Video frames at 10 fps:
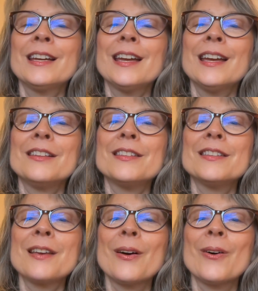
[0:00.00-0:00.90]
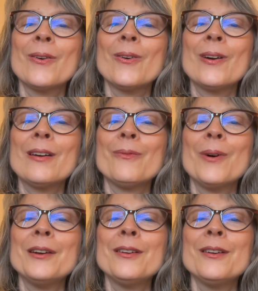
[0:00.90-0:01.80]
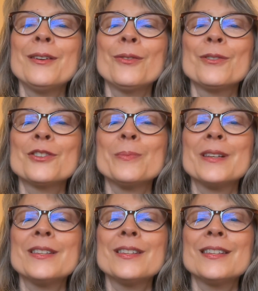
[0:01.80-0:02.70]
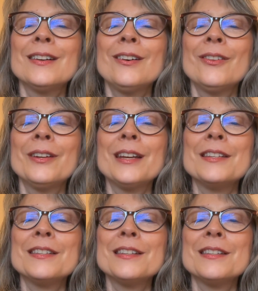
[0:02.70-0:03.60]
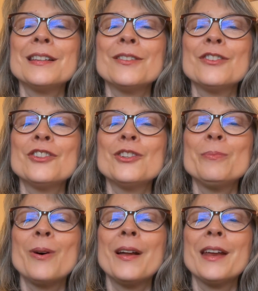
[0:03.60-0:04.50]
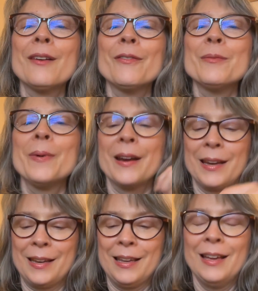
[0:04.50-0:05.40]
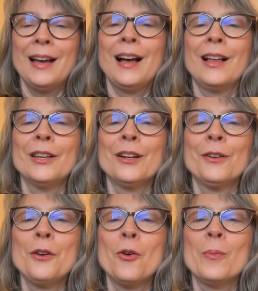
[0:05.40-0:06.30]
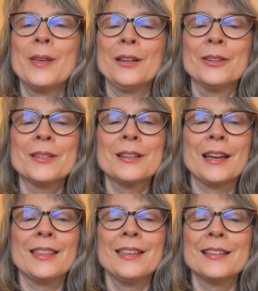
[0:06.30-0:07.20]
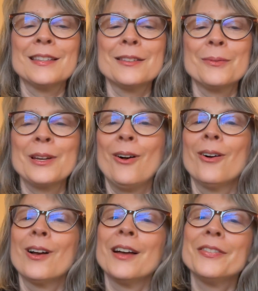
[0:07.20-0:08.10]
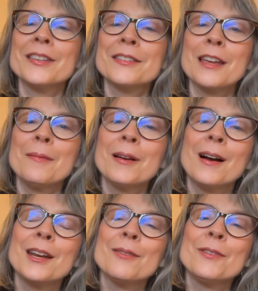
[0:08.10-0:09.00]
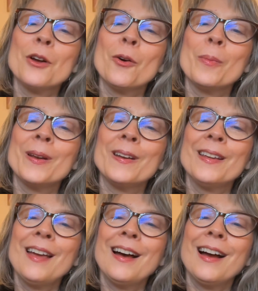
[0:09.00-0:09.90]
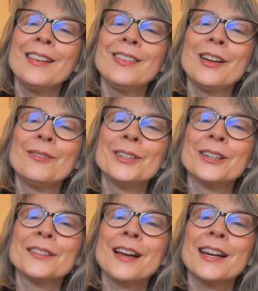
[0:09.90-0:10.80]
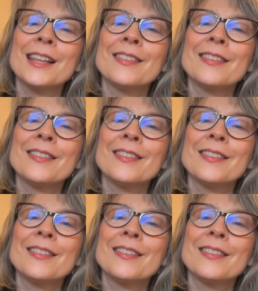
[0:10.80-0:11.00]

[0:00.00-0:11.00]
and so one Christmas holiday season, she bought everybody a little gnome that looks like this. So we all got the same kind of gnome, and I love little tiny